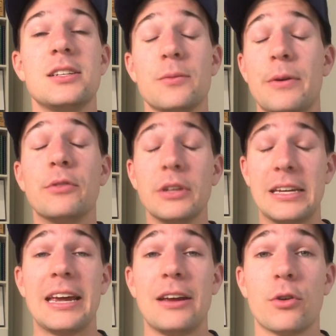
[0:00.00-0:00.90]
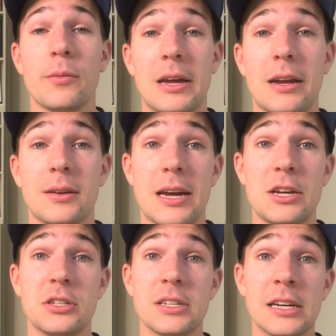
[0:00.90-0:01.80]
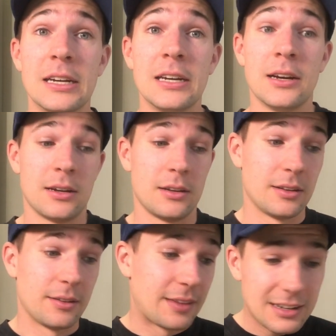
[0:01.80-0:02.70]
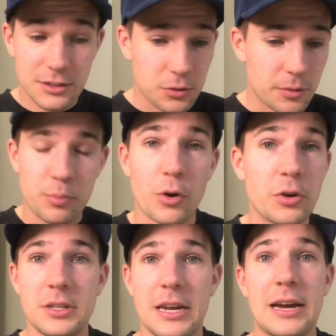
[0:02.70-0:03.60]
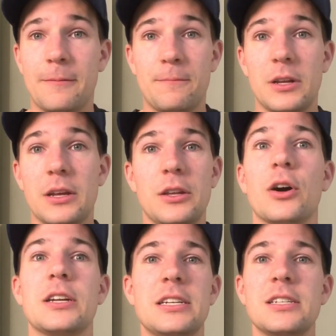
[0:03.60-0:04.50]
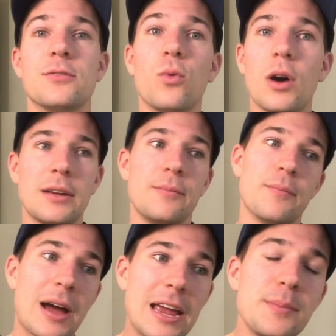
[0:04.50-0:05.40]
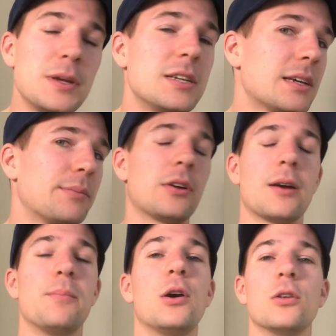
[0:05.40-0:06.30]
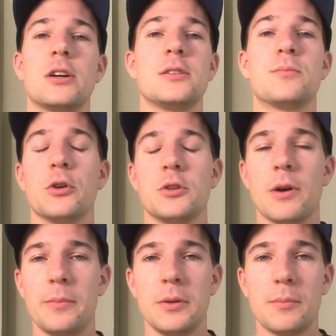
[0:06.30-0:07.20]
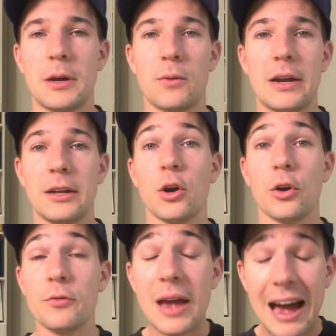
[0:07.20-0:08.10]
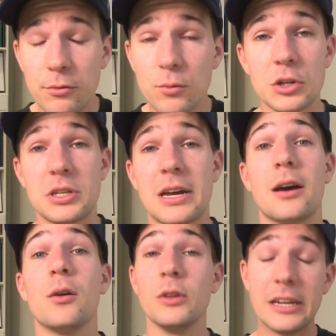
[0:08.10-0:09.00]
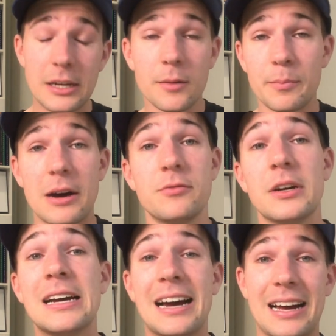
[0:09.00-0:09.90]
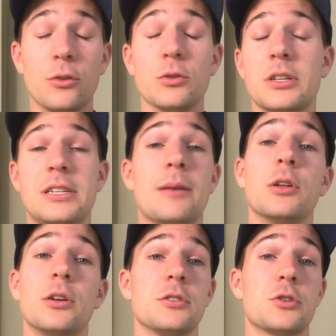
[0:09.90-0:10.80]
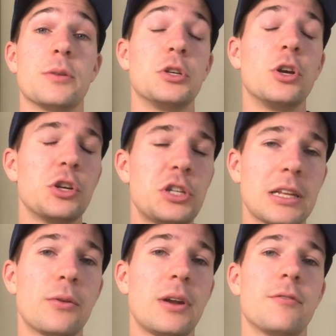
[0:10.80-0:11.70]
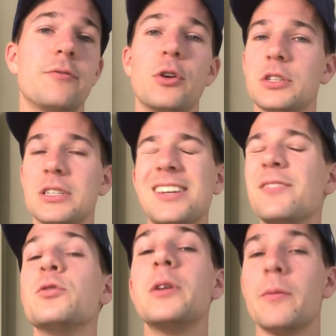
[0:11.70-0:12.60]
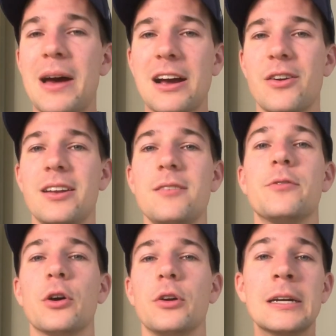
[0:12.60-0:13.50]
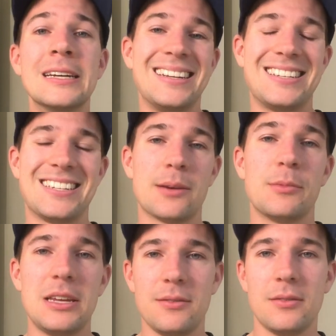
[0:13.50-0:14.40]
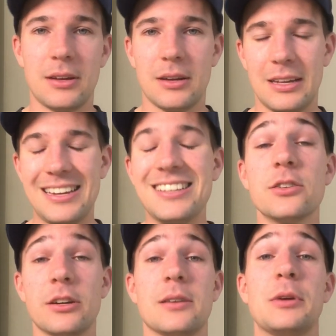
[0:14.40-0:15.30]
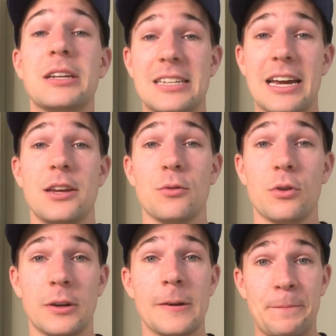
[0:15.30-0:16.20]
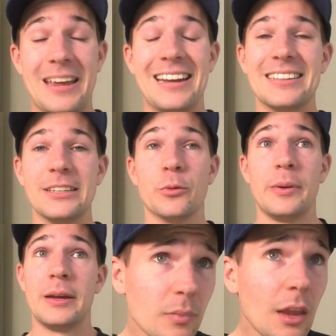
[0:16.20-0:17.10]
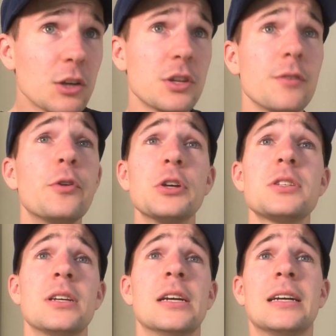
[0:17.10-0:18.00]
some of our really key aerobic adaptations, that sort of broke down the ideas of why maybe something like a polarized approach might be the better way to go. If you haven't watched that, I'll link it above and also down below in the description. Go check that one out first, because it gives you a bit of background info into some of the insights I'm going to take you on in a little bit. So the first,